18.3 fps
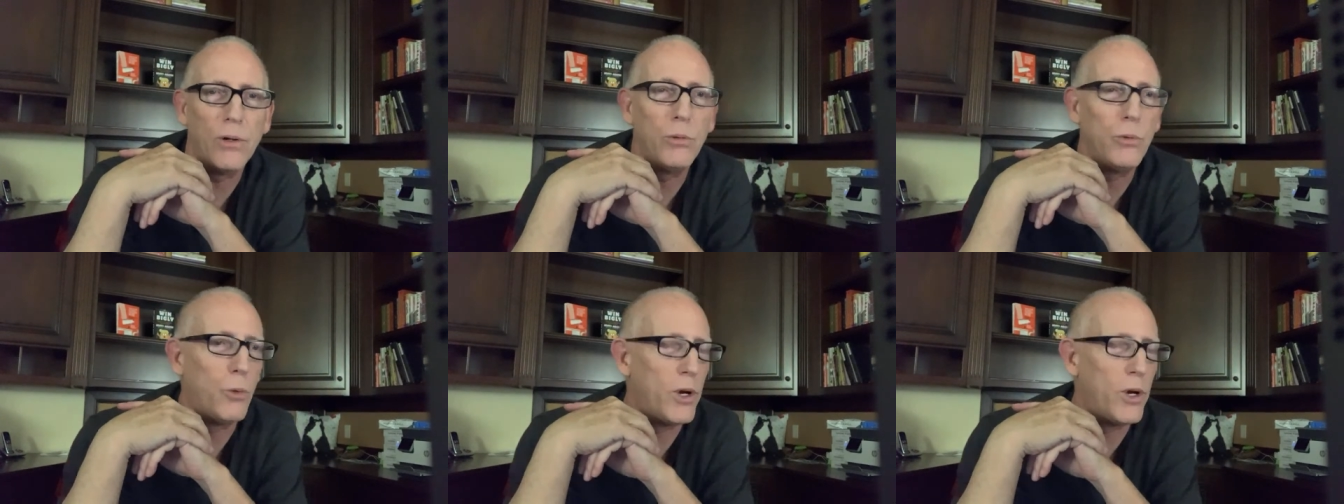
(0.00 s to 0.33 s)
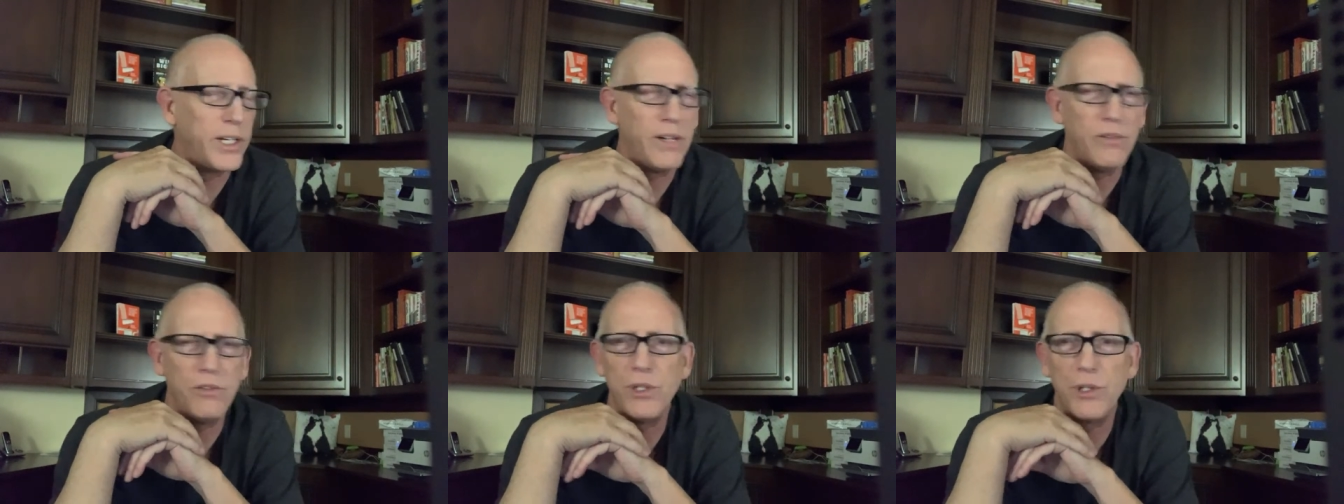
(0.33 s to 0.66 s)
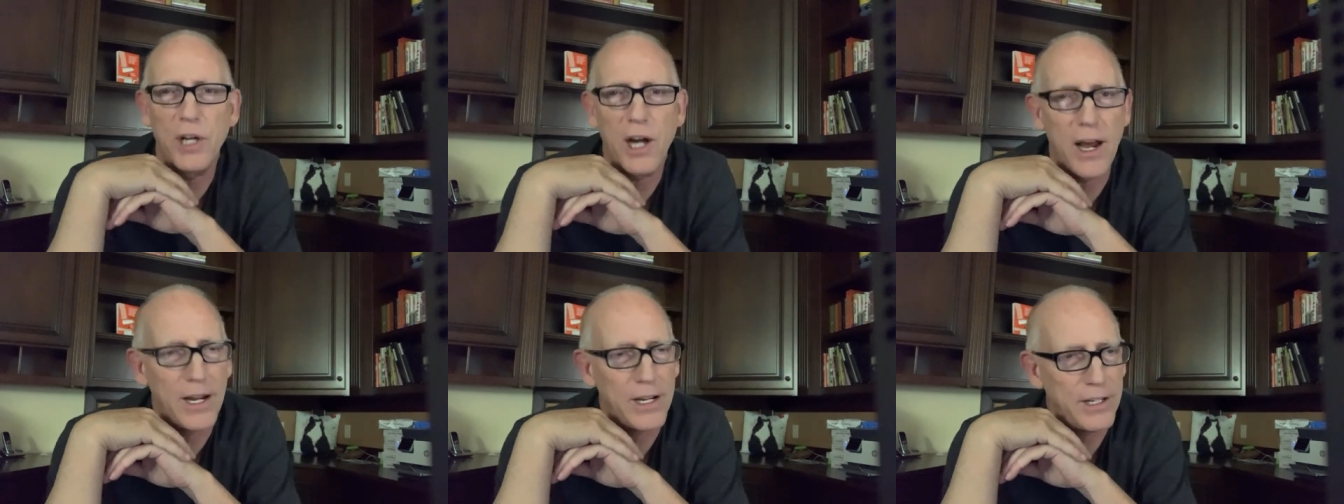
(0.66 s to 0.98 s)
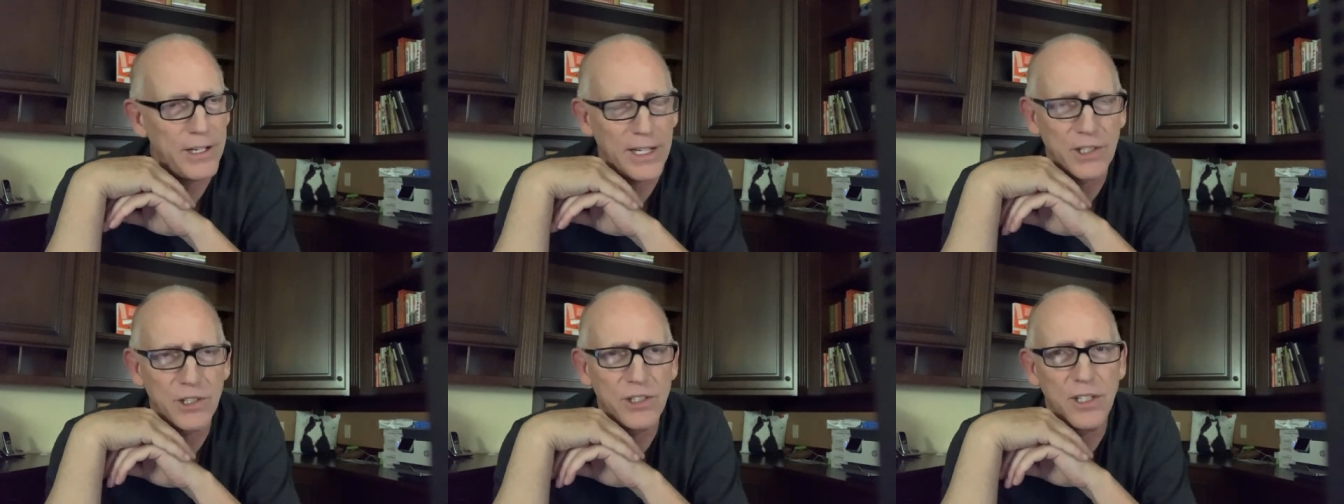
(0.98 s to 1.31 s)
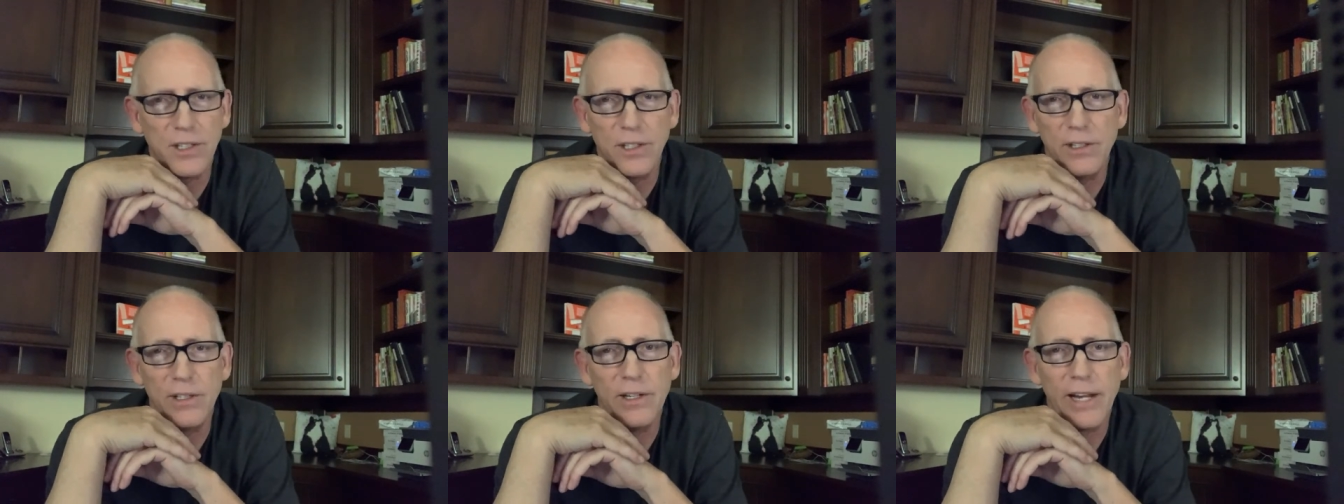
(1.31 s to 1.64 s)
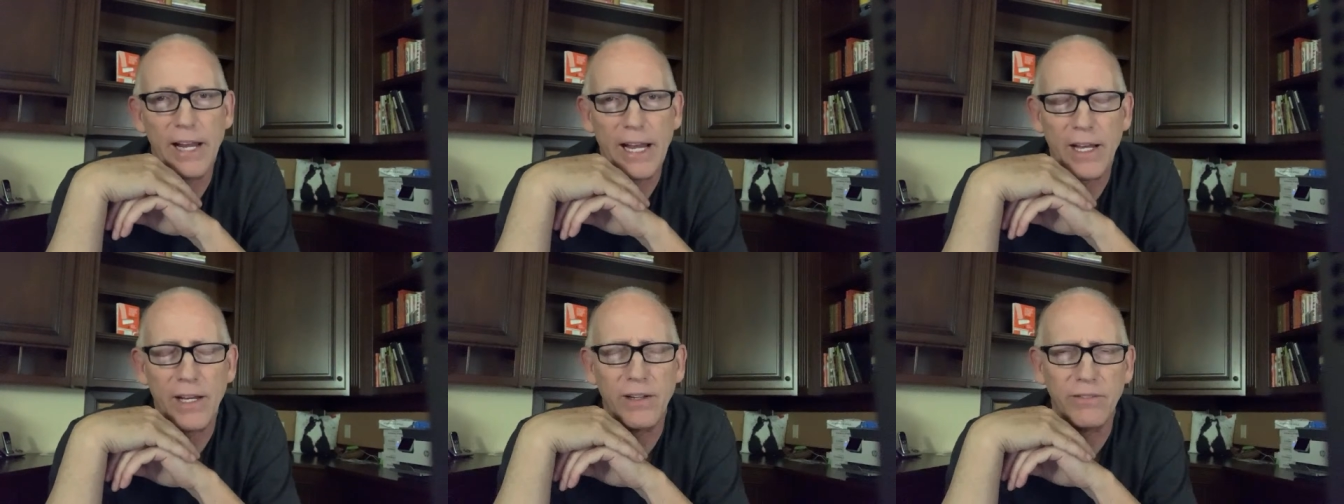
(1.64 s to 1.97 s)
one gives you context that you didn't
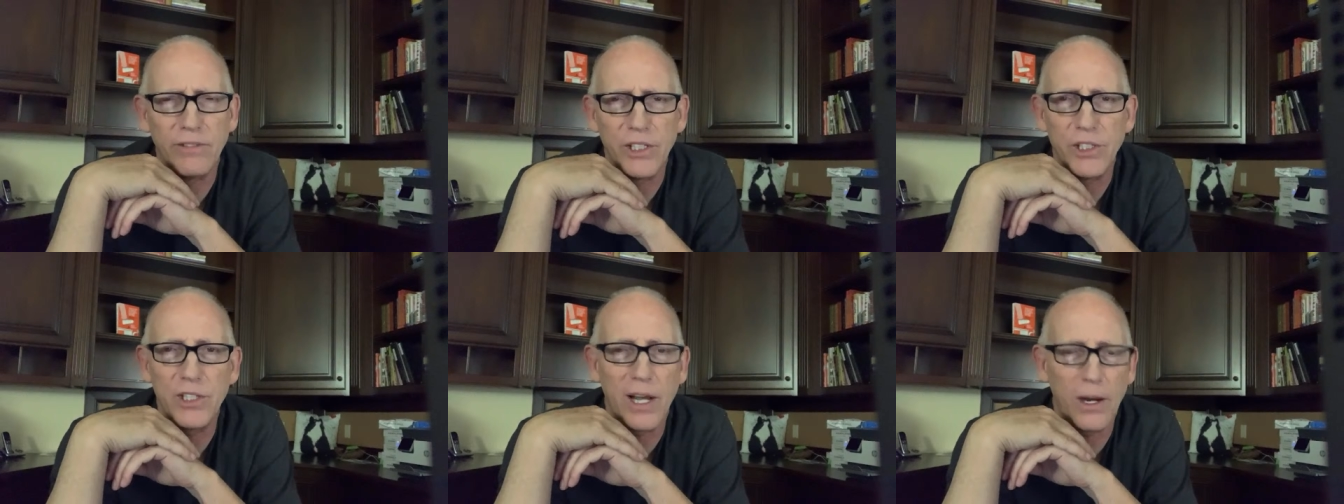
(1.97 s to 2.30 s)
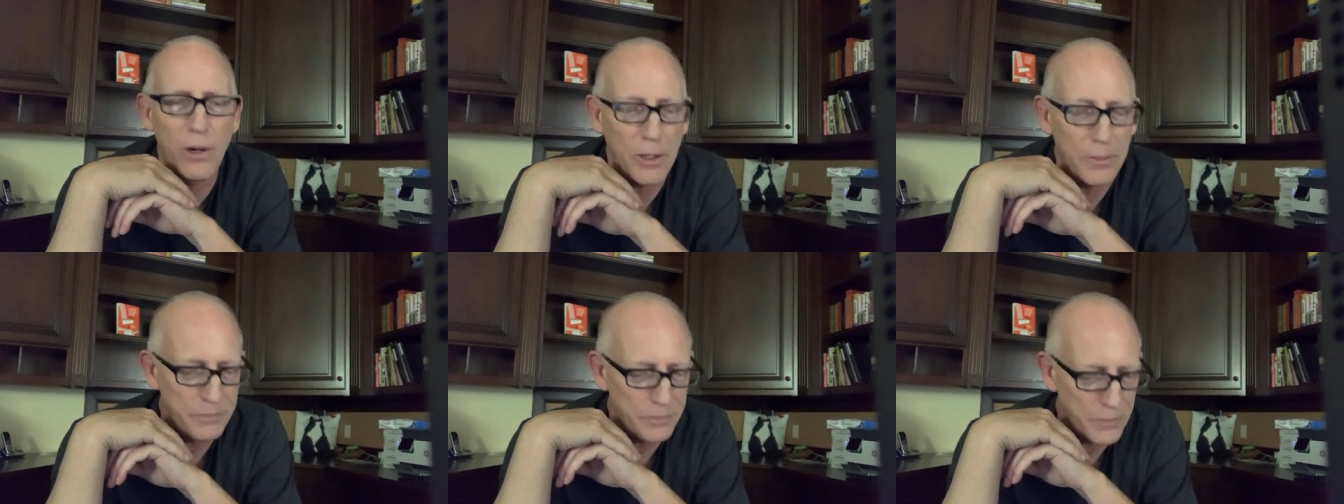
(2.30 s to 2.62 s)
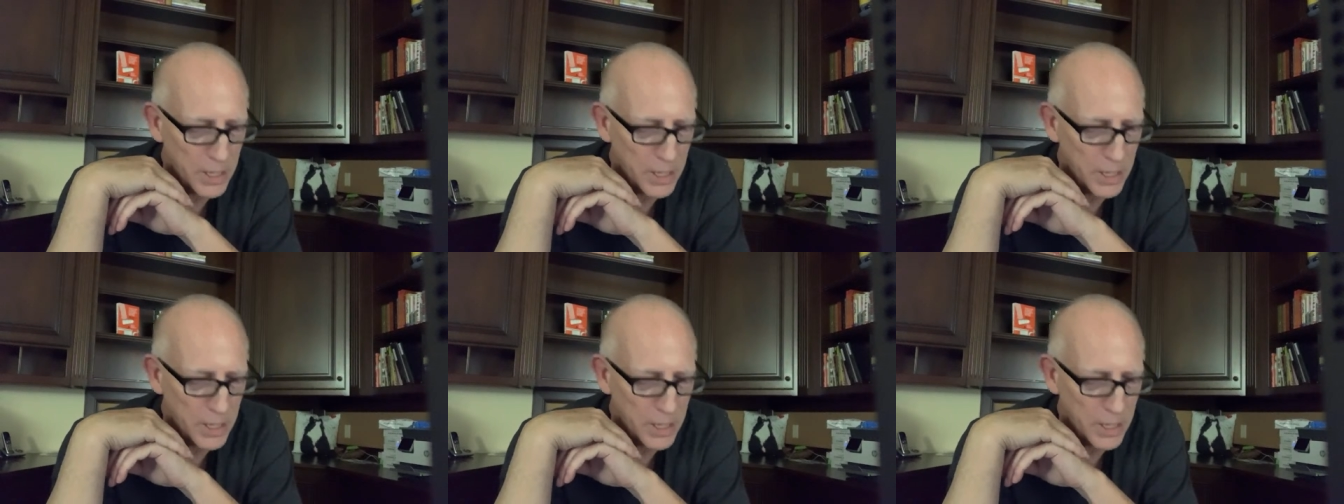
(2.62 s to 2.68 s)
have, etc.